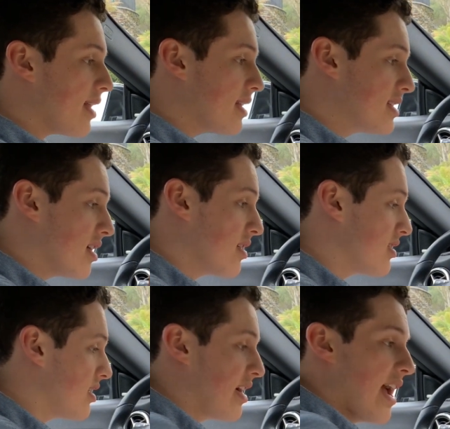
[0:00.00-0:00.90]
This car
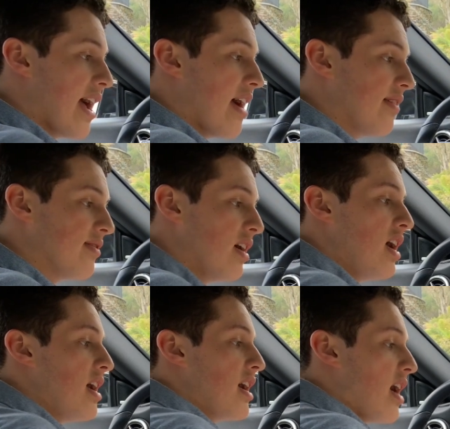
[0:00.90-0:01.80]
does not have
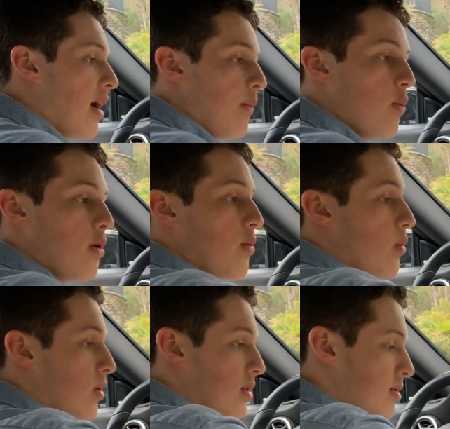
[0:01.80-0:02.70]
wood
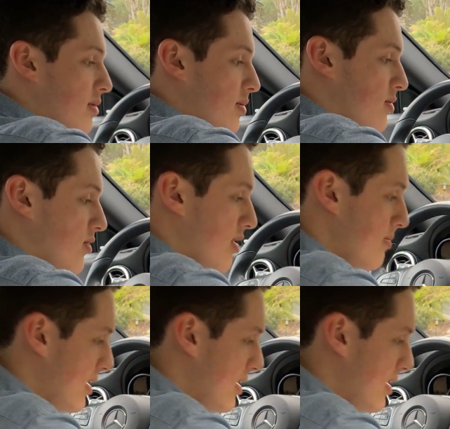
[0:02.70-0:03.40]
or aluminum trim.